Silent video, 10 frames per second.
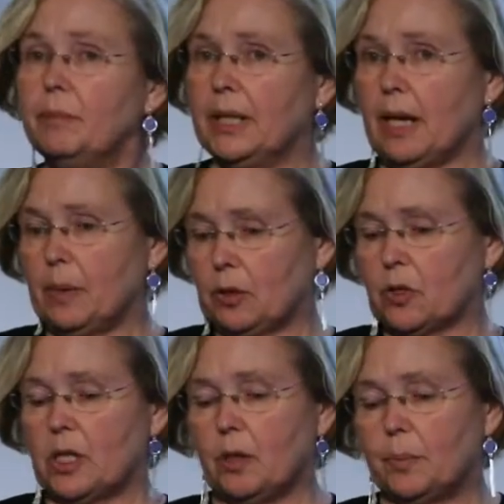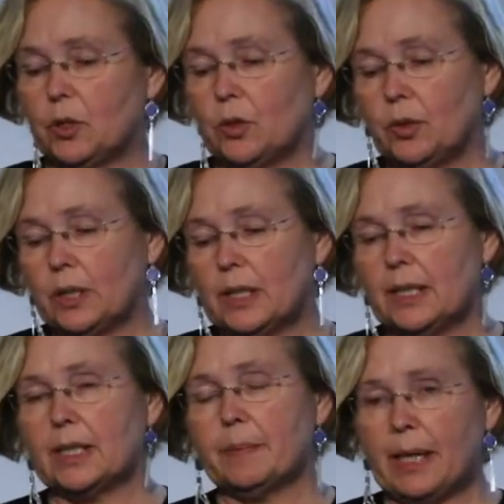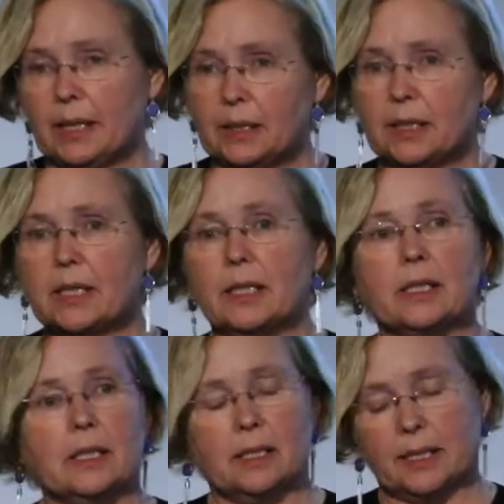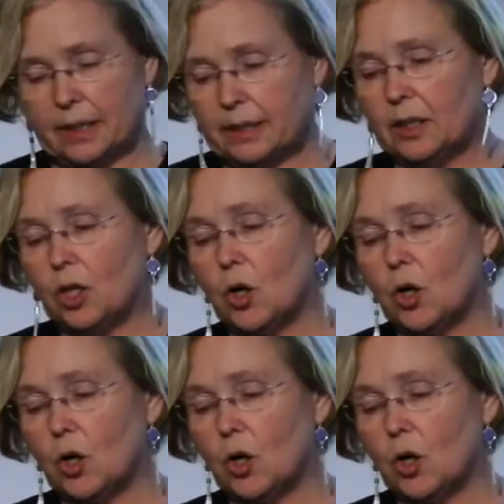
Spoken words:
being able to see opportunities, making decisions, setting